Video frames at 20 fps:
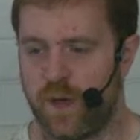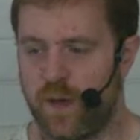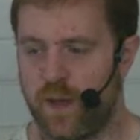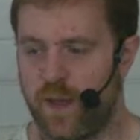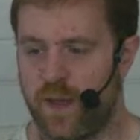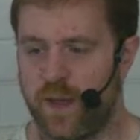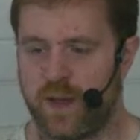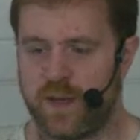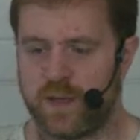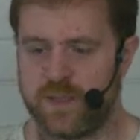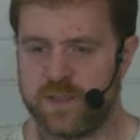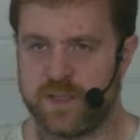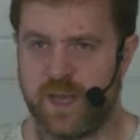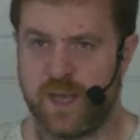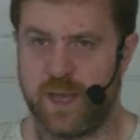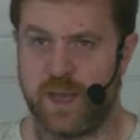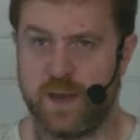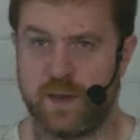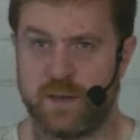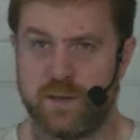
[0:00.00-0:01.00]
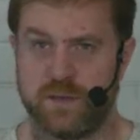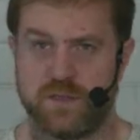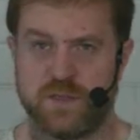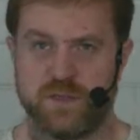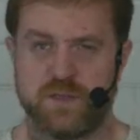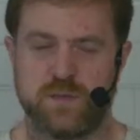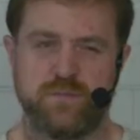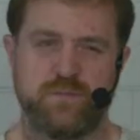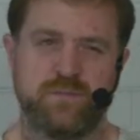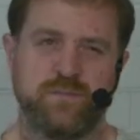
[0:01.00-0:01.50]
It contained,
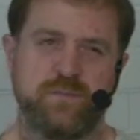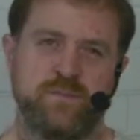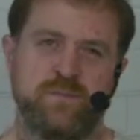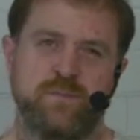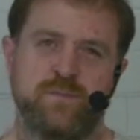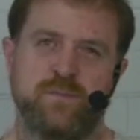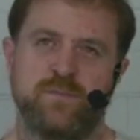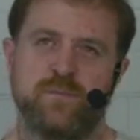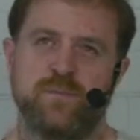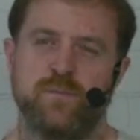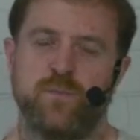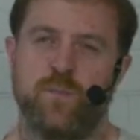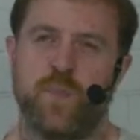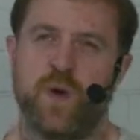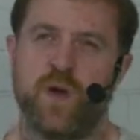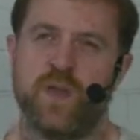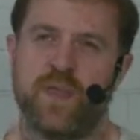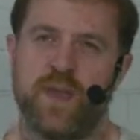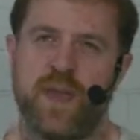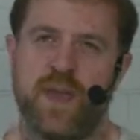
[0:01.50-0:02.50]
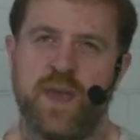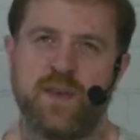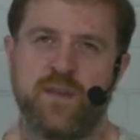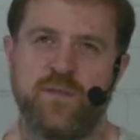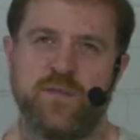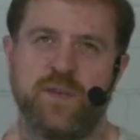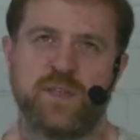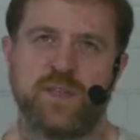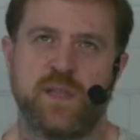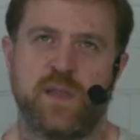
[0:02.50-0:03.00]
by the end
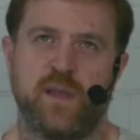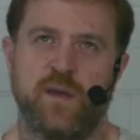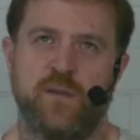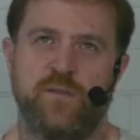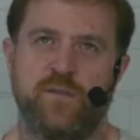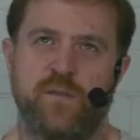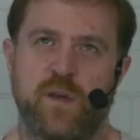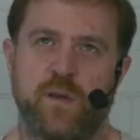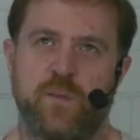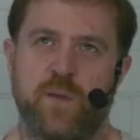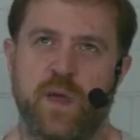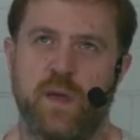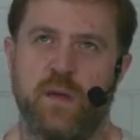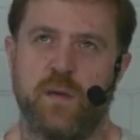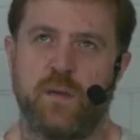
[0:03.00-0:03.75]
of its lifetime,